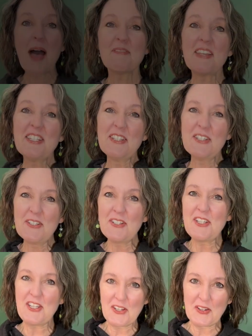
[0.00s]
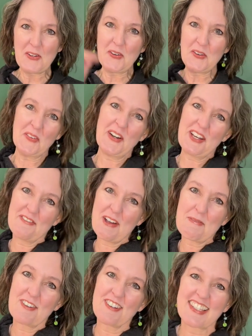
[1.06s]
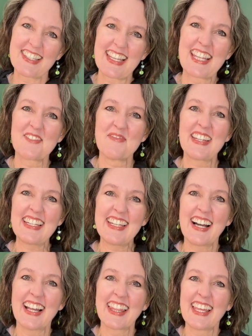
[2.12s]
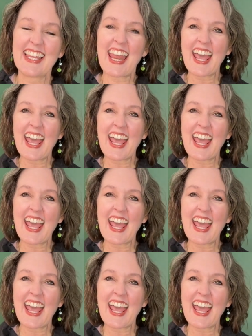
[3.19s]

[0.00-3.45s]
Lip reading: Happy New You, What If Uppers. It's Mindy Odlin,